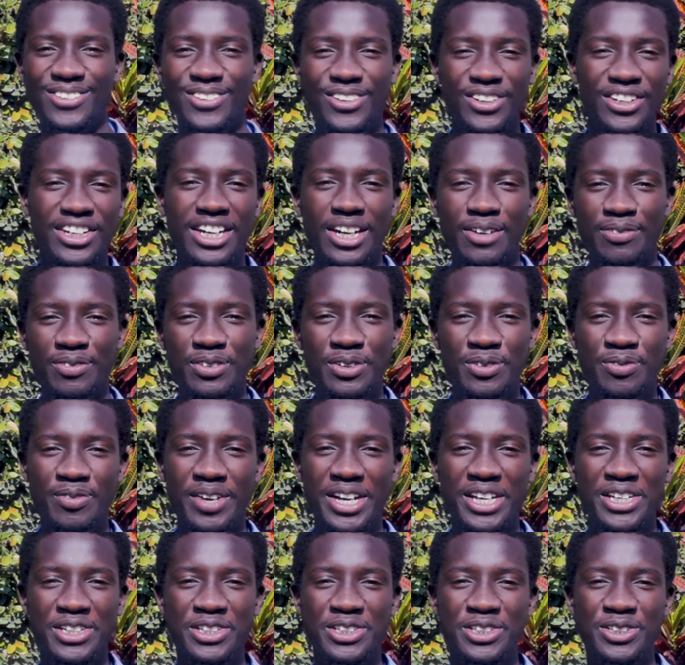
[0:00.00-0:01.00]
welcome to
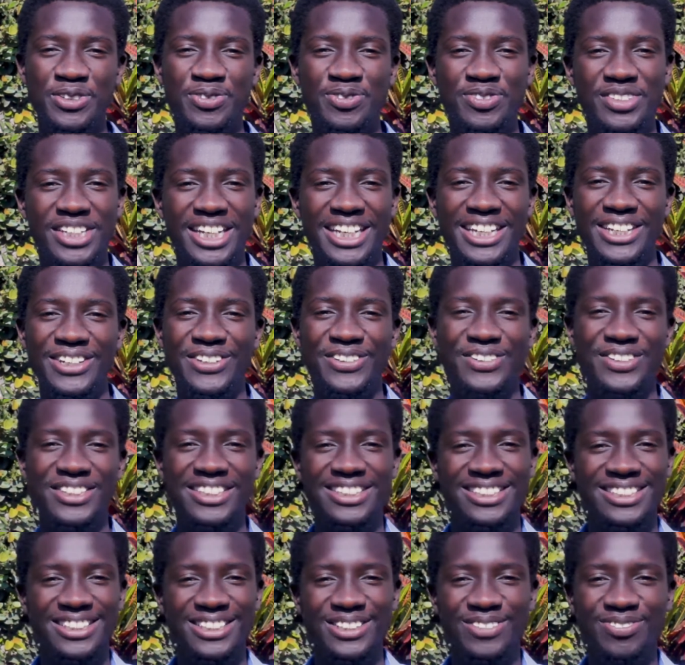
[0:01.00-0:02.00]
my YouTube channel.
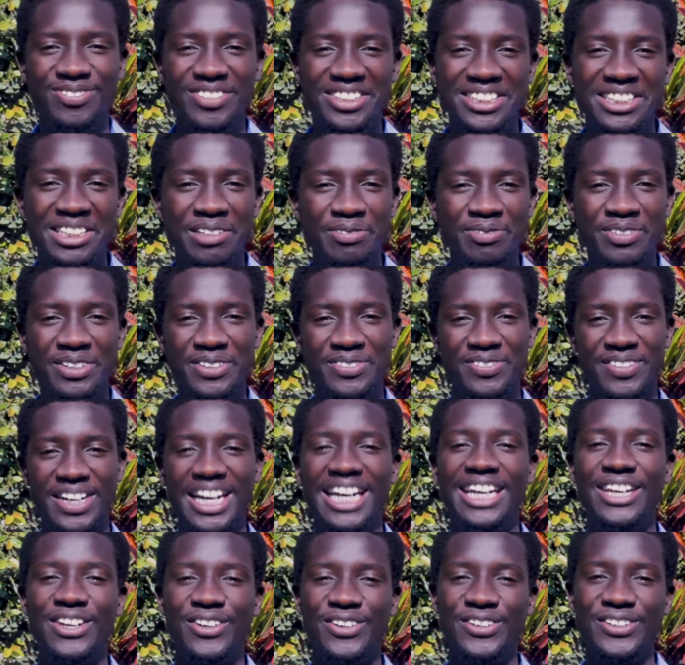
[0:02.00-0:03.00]
This is Mr.
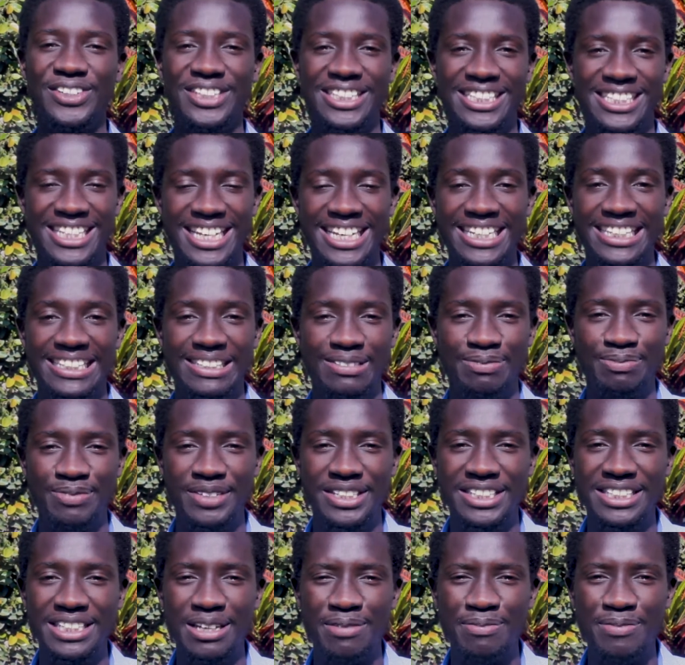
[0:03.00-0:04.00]
Bravado. Yes,
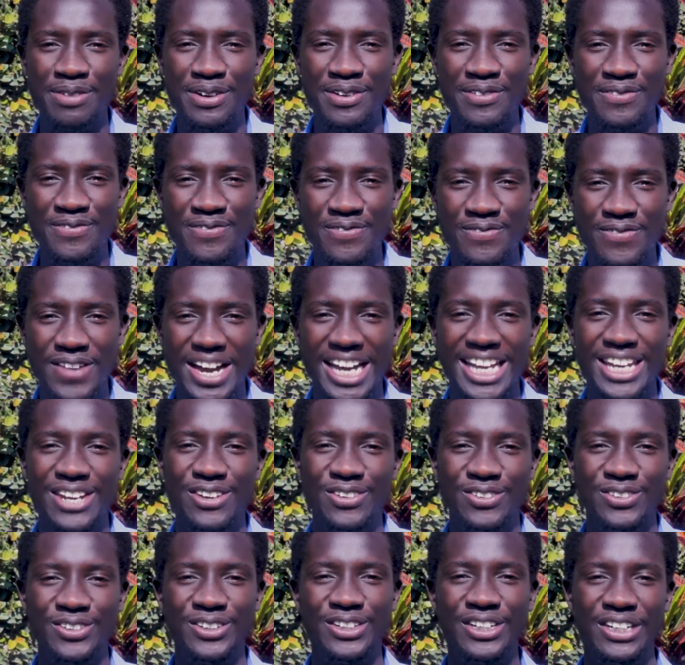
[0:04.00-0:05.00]
Mr.
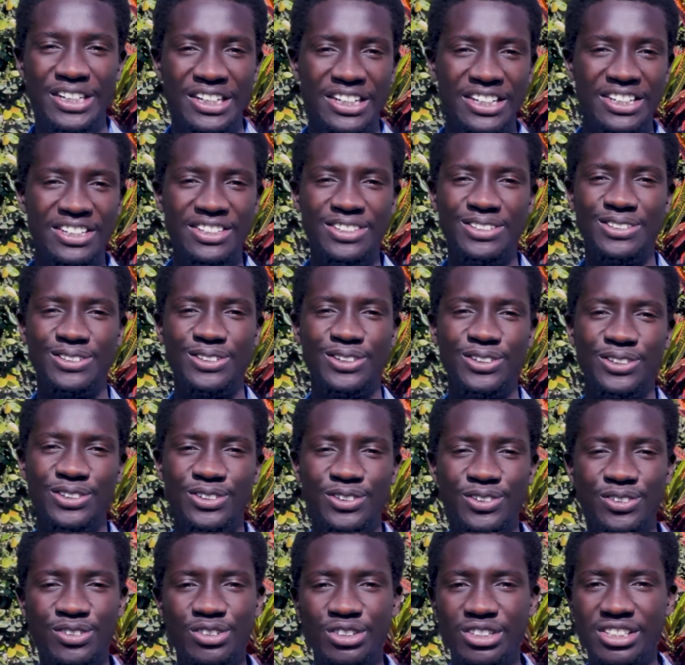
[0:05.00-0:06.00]
Bravado. So
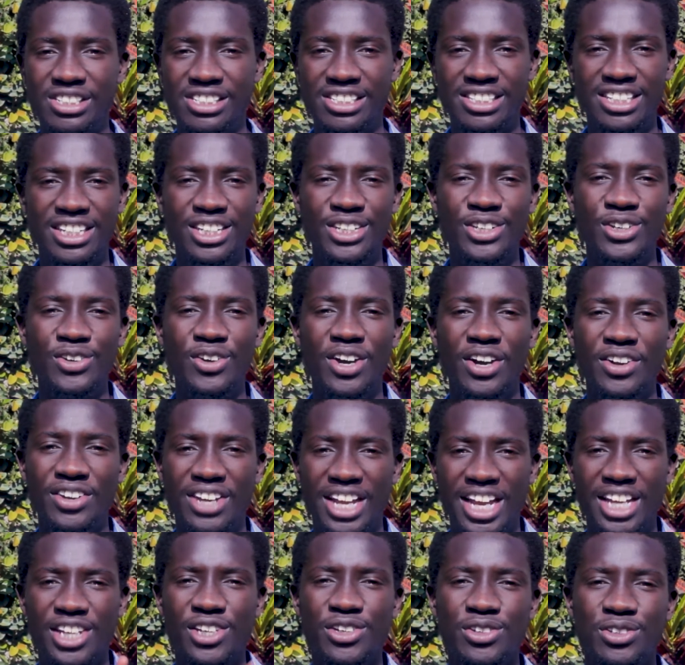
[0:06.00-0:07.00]
to continue, I would
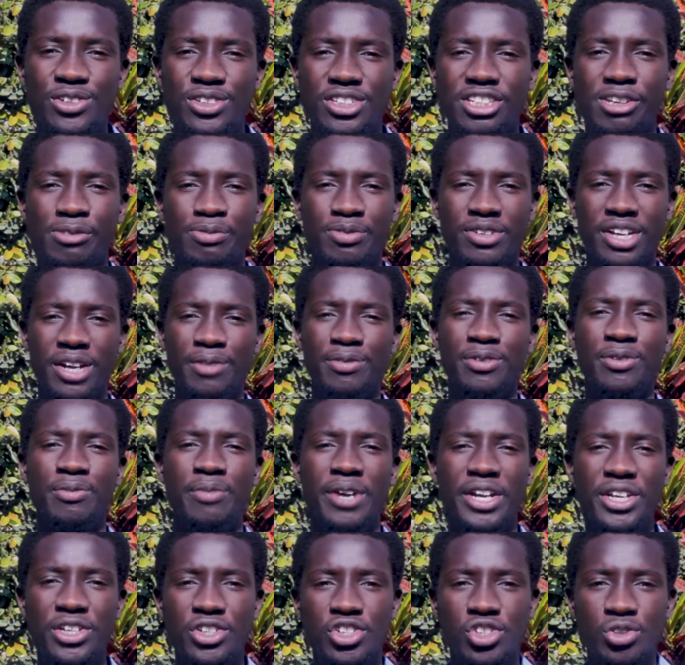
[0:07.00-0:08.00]
like you to subscribe to
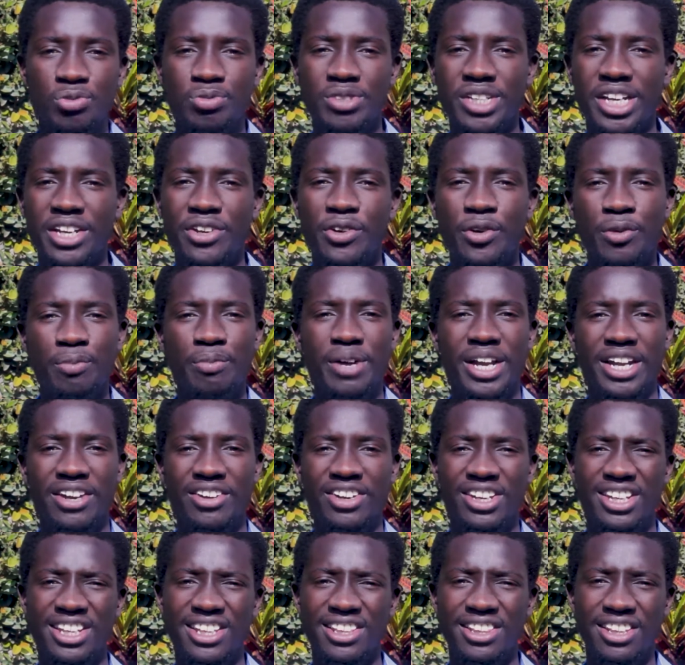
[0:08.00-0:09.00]
my YouTube channel by
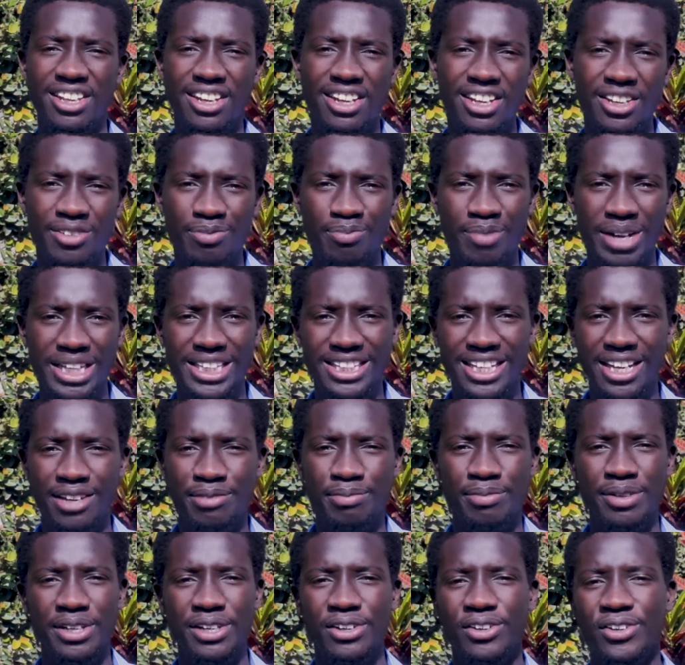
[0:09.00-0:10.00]
clicking the red button
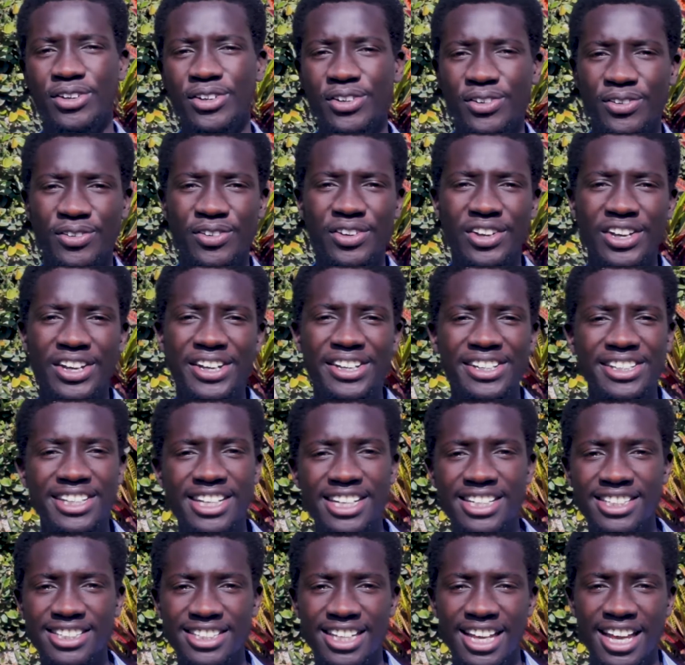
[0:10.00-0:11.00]
below you.
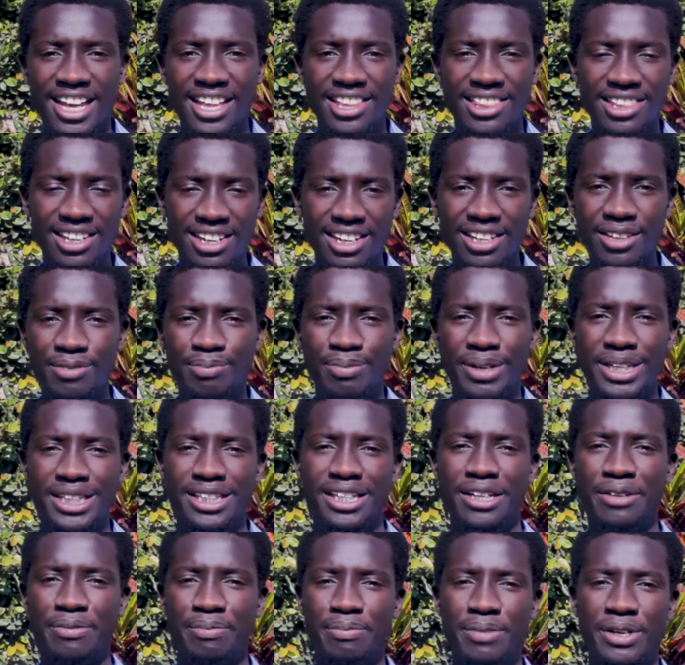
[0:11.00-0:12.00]
Yes, the red
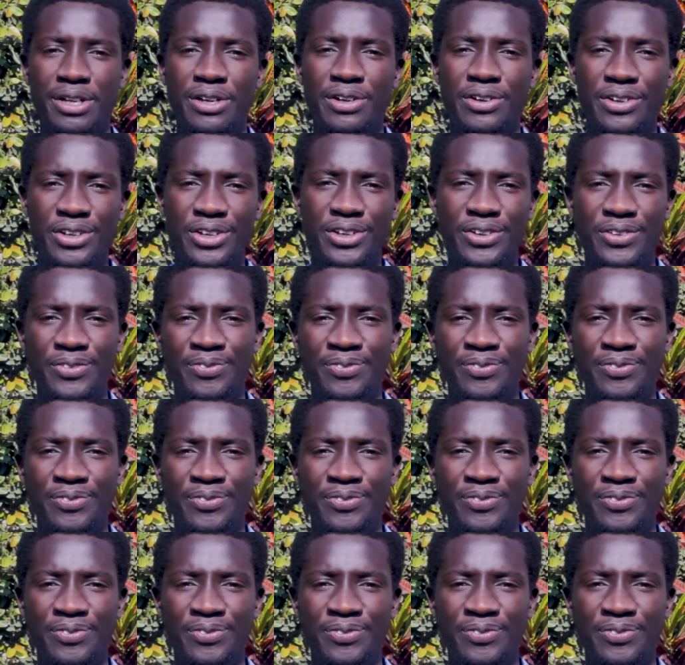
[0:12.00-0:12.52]
button below you.